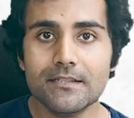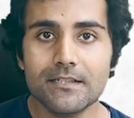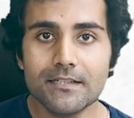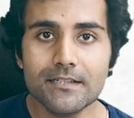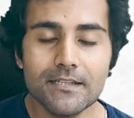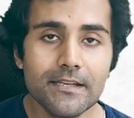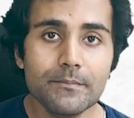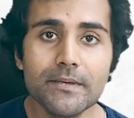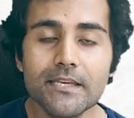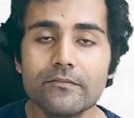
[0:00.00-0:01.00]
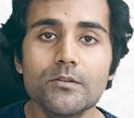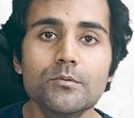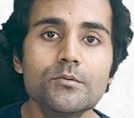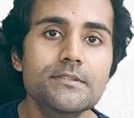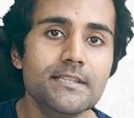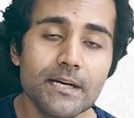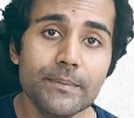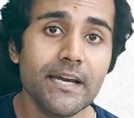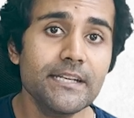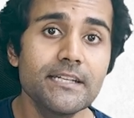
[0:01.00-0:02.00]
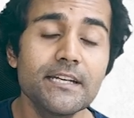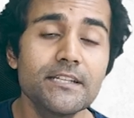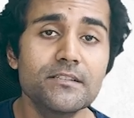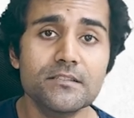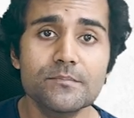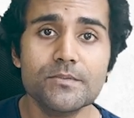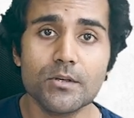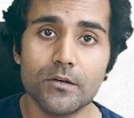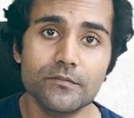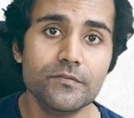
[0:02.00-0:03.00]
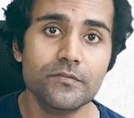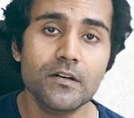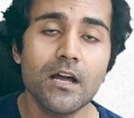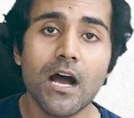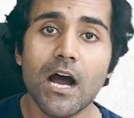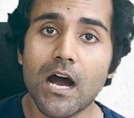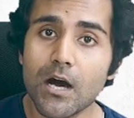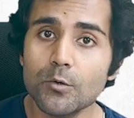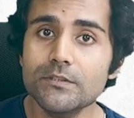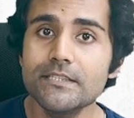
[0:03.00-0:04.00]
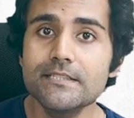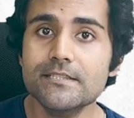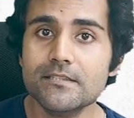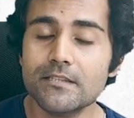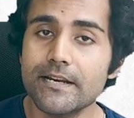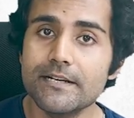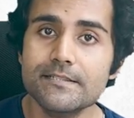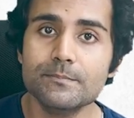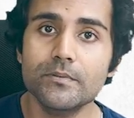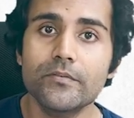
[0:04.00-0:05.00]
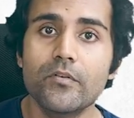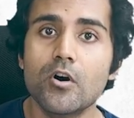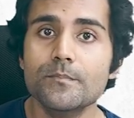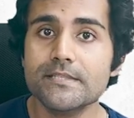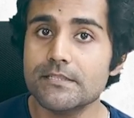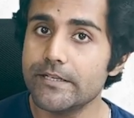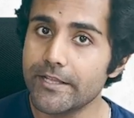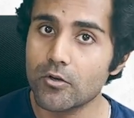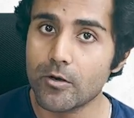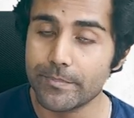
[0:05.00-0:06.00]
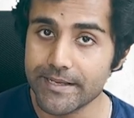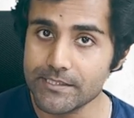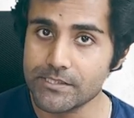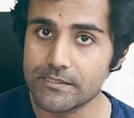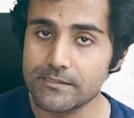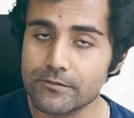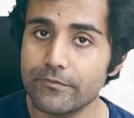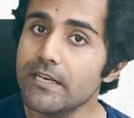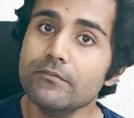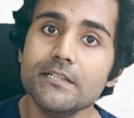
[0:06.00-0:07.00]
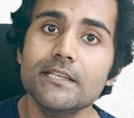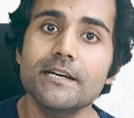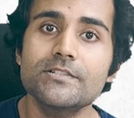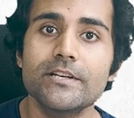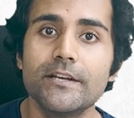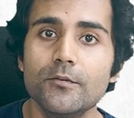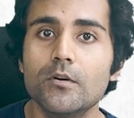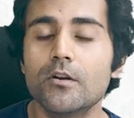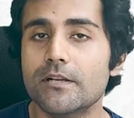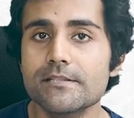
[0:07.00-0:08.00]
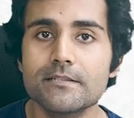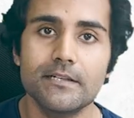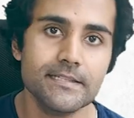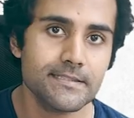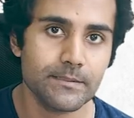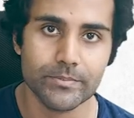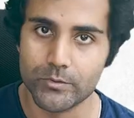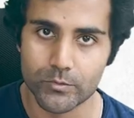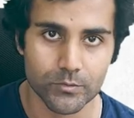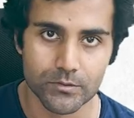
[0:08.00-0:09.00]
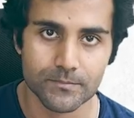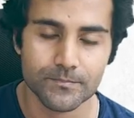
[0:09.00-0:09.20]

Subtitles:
let me give you some idea in terms of how these threads perform certain operations whenever they are scheduled on a certain CPU core.